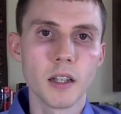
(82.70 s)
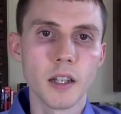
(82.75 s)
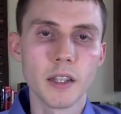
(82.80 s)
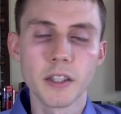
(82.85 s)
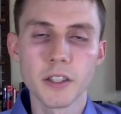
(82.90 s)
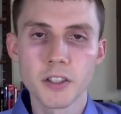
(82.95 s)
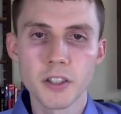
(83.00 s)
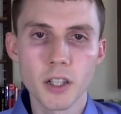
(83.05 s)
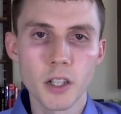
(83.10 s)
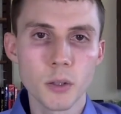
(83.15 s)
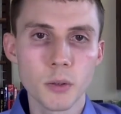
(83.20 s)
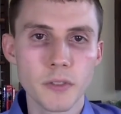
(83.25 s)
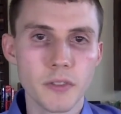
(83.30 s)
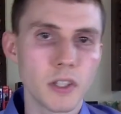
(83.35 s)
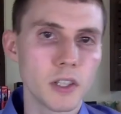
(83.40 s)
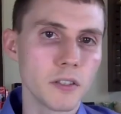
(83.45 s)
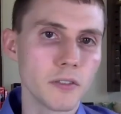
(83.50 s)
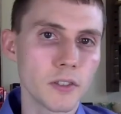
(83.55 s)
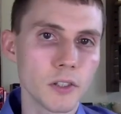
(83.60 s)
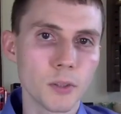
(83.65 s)
In the show, we've
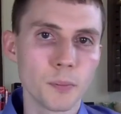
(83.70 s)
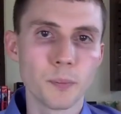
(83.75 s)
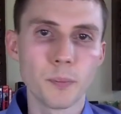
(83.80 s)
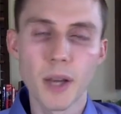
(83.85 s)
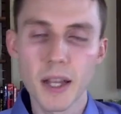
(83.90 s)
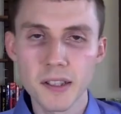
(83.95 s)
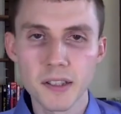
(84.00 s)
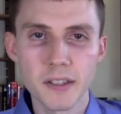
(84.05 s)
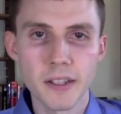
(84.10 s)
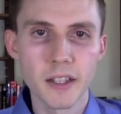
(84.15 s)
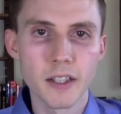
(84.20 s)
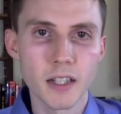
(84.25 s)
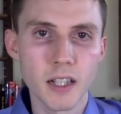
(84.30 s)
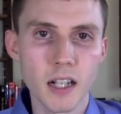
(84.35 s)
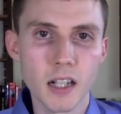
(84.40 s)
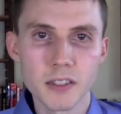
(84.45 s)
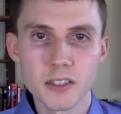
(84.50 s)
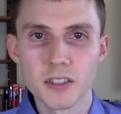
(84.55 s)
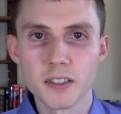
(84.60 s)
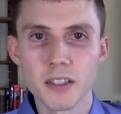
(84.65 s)
interviewed best-selling
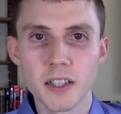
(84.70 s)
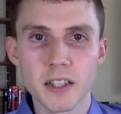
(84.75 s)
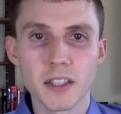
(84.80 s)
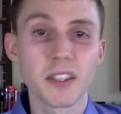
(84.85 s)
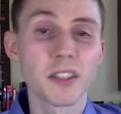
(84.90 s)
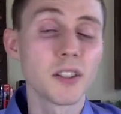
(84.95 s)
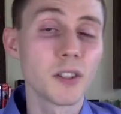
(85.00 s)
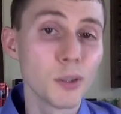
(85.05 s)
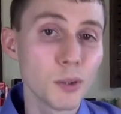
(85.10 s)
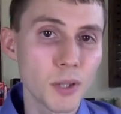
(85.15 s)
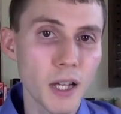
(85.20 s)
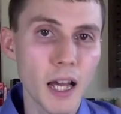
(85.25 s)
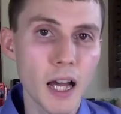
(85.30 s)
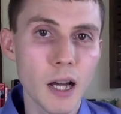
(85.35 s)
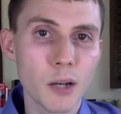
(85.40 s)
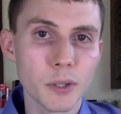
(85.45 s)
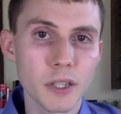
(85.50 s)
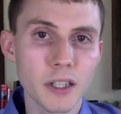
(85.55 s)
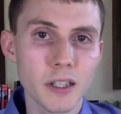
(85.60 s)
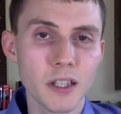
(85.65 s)
authors like Hugh
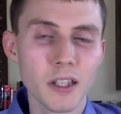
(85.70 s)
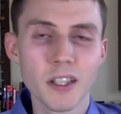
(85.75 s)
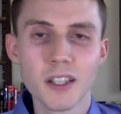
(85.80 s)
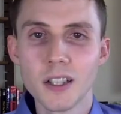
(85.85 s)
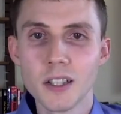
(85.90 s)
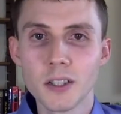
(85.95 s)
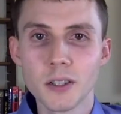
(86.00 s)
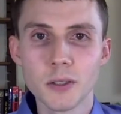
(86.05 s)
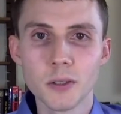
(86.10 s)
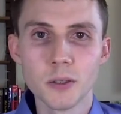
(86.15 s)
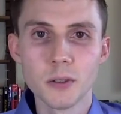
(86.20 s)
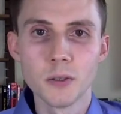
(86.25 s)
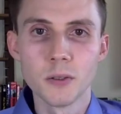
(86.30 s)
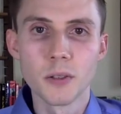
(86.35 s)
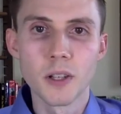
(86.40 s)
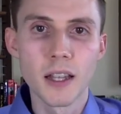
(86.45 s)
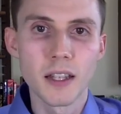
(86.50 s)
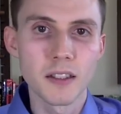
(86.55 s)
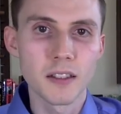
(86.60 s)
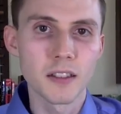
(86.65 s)
Howey,
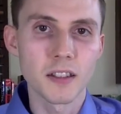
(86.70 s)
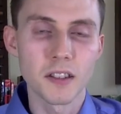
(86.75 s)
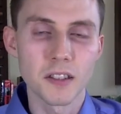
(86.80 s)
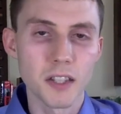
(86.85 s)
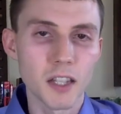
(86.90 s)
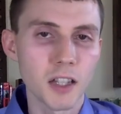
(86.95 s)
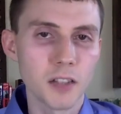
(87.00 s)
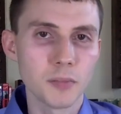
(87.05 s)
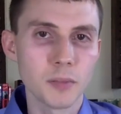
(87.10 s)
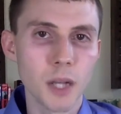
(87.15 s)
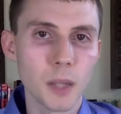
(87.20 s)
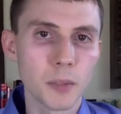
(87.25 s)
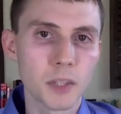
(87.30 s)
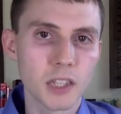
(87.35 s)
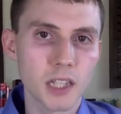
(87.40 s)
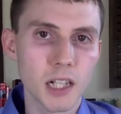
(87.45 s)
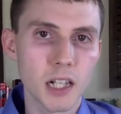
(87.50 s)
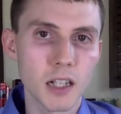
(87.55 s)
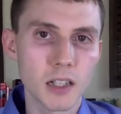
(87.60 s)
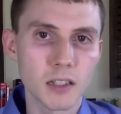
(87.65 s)
who, as a
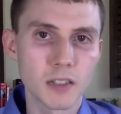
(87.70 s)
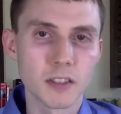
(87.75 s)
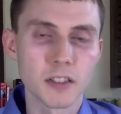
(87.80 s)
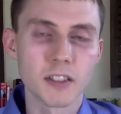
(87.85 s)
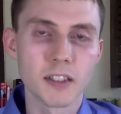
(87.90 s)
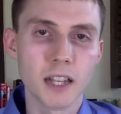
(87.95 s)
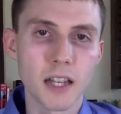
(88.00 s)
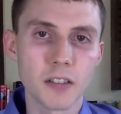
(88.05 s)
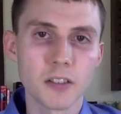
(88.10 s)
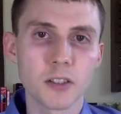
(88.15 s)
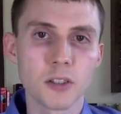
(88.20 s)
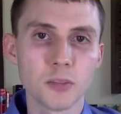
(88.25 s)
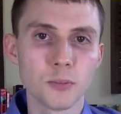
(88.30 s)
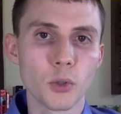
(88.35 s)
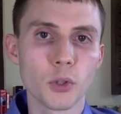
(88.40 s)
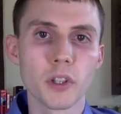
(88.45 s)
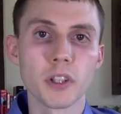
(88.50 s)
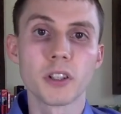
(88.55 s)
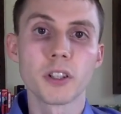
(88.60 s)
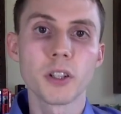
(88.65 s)
self-published author, has now sold
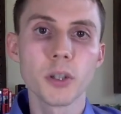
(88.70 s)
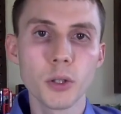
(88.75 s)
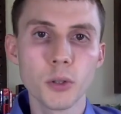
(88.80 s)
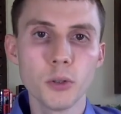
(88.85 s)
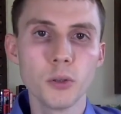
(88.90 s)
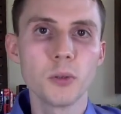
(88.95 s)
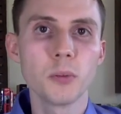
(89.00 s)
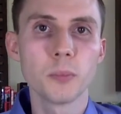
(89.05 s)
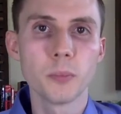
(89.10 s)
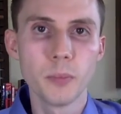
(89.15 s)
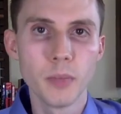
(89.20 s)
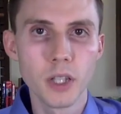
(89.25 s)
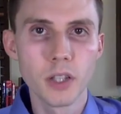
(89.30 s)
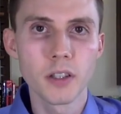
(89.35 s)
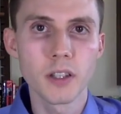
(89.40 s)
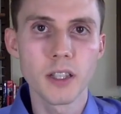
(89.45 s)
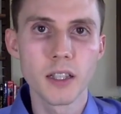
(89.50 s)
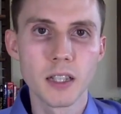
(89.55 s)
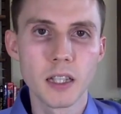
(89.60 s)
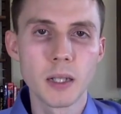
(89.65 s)
more than 2
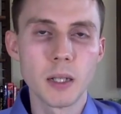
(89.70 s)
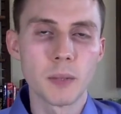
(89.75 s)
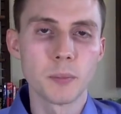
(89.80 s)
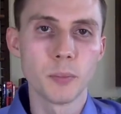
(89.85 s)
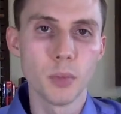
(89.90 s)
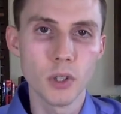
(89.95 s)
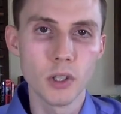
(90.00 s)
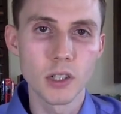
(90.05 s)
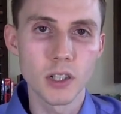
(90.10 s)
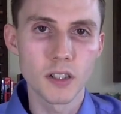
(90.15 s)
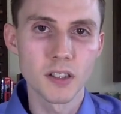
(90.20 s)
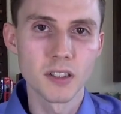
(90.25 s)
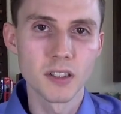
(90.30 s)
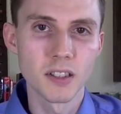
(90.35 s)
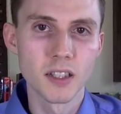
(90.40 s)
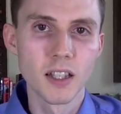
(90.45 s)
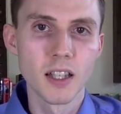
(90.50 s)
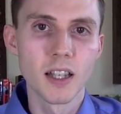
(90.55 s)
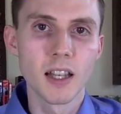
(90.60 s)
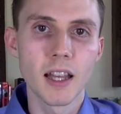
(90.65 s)
million
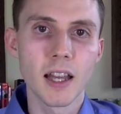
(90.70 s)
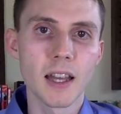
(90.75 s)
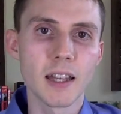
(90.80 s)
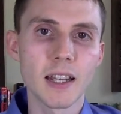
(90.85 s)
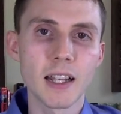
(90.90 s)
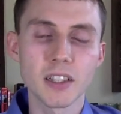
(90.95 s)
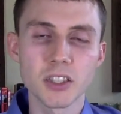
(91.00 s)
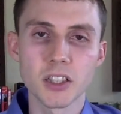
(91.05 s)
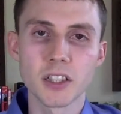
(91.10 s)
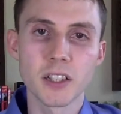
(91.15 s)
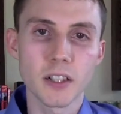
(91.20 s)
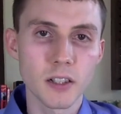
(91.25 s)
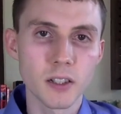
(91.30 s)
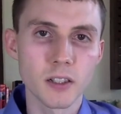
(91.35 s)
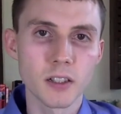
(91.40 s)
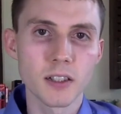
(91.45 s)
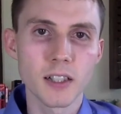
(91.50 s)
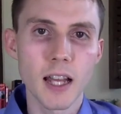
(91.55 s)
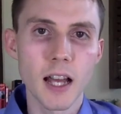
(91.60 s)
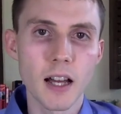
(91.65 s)
books and actually
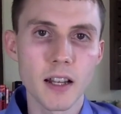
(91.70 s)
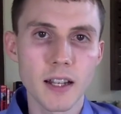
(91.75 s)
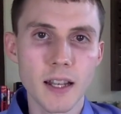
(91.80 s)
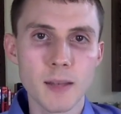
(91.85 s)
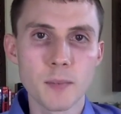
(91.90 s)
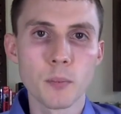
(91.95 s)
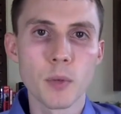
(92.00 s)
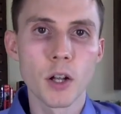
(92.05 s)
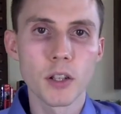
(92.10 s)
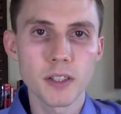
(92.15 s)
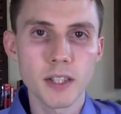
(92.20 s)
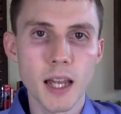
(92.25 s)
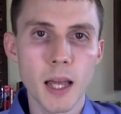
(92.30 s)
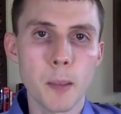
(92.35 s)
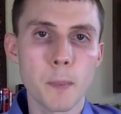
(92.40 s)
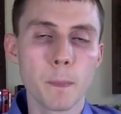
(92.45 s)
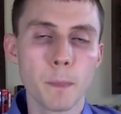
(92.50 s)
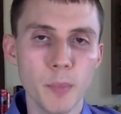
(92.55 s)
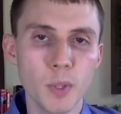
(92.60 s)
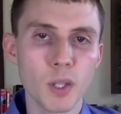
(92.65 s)
turned down a
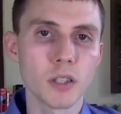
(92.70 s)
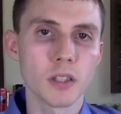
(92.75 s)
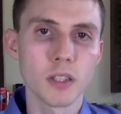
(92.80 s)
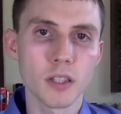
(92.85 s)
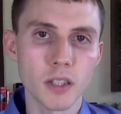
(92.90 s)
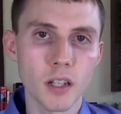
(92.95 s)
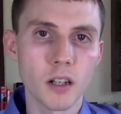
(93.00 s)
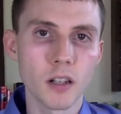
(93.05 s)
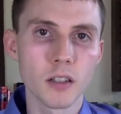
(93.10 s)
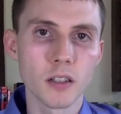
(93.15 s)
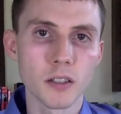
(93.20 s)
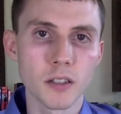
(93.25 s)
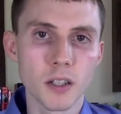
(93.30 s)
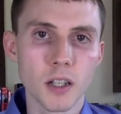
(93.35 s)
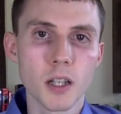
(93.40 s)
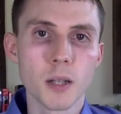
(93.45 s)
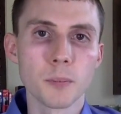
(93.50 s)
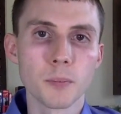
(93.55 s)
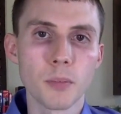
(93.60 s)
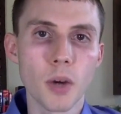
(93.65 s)

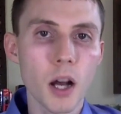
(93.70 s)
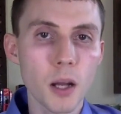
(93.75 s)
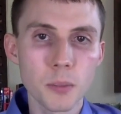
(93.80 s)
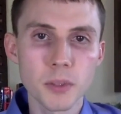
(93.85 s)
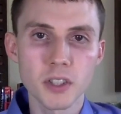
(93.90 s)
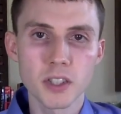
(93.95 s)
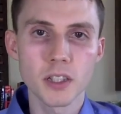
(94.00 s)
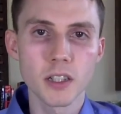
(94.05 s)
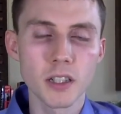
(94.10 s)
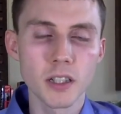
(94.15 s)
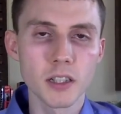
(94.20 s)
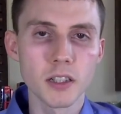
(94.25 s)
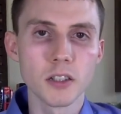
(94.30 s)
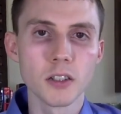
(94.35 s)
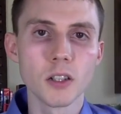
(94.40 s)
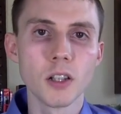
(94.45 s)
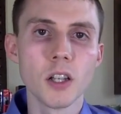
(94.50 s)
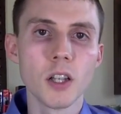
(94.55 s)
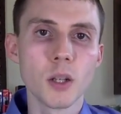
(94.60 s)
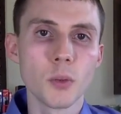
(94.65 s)
multi-million-dollar publishing
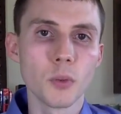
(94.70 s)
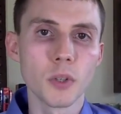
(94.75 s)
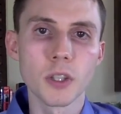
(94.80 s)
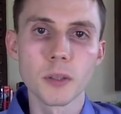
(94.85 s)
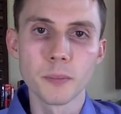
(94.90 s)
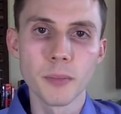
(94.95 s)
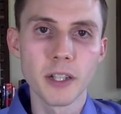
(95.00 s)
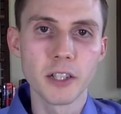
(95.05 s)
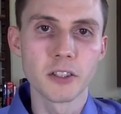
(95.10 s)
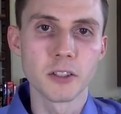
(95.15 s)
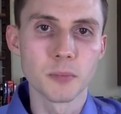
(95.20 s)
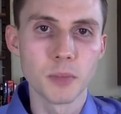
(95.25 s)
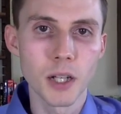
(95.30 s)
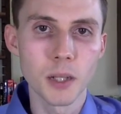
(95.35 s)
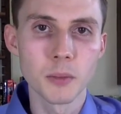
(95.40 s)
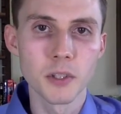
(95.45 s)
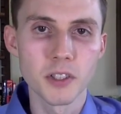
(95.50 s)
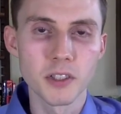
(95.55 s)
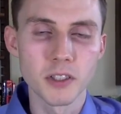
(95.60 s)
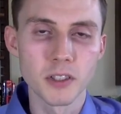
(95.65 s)
deal with a major
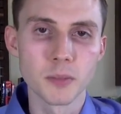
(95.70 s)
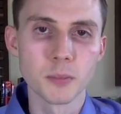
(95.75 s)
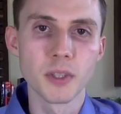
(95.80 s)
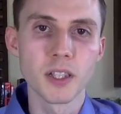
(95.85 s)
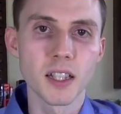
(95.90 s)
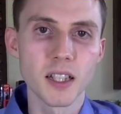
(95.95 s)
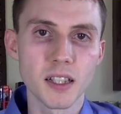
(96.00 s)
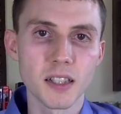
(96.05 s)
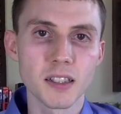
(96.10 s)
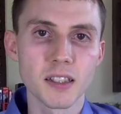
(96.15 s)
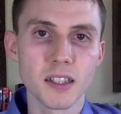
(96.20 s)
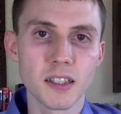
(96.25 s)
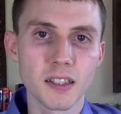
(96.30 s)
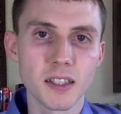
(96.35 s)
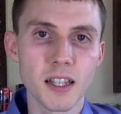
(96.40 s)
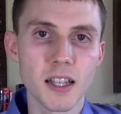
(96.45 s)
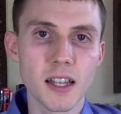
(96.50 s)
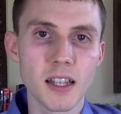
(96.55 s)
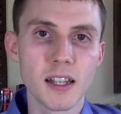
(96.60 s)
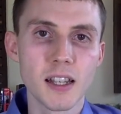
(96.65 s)
publisher because he
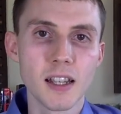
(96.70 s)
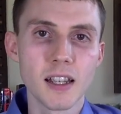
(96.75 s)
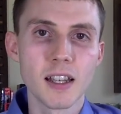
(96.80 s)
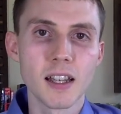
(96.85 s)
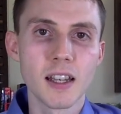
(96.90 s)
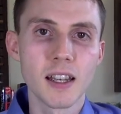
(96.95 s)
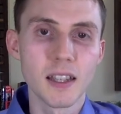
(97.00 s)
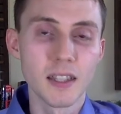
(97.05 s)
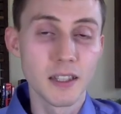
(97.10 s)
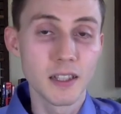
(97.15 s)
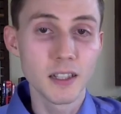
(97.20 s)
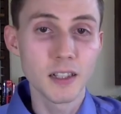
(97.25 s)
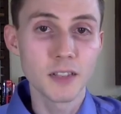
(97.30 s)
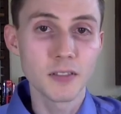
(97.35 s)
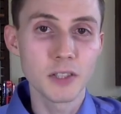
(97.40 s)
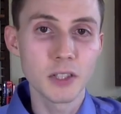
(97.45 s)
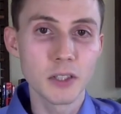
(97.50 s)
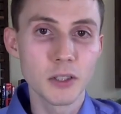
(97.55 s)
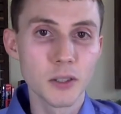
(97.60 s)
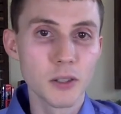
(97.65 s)
said in the
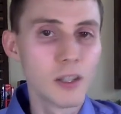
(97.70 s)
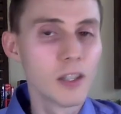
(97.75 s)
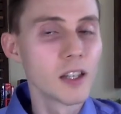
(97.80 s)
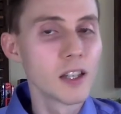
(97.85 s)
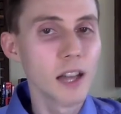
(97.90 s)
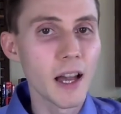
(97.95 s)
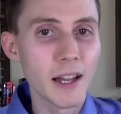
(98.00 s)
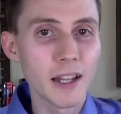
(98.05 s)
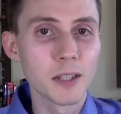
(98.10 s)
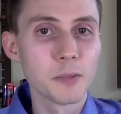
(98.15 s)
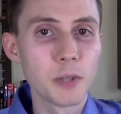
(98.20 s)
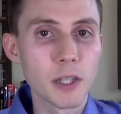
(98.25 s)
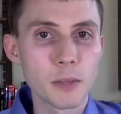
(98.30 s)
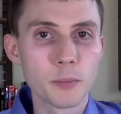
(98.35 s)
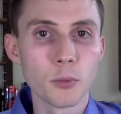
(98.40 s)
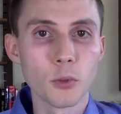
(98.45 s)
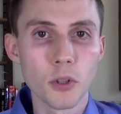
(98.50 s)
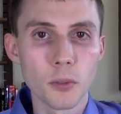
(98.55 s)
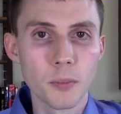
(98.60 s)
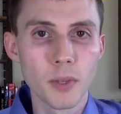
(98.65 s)
interview, "I can make
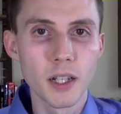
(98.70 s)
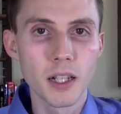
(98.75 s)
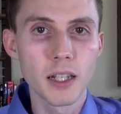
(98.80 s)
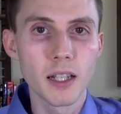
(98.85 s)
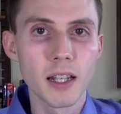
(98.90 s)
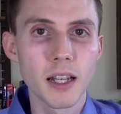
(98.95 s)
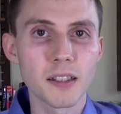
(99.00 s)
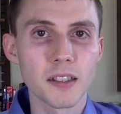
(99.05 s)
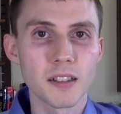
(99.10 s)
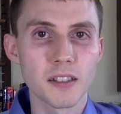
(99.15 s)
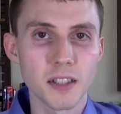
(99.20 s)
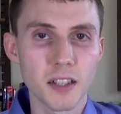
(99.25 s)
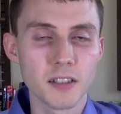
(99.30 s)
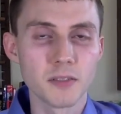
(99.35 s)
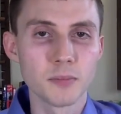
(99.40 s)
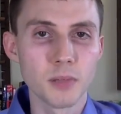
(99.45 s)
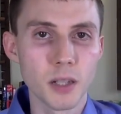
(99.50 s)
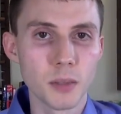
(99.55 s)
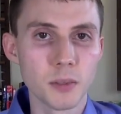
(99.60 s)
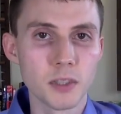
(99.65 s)
more money as a
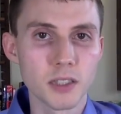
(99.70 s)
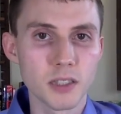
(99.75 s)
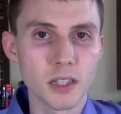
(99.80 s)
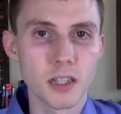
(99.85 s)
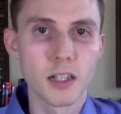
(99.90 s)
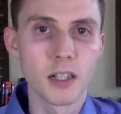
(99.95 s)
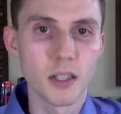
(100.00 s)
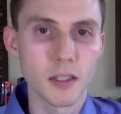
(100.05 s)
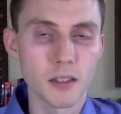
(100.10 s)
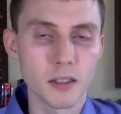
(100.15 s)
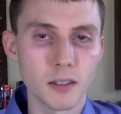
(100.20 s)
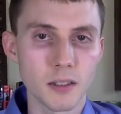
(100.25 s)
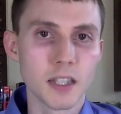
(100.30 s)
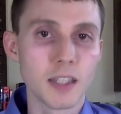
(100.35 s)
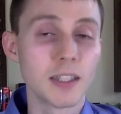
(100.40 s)
self-published author."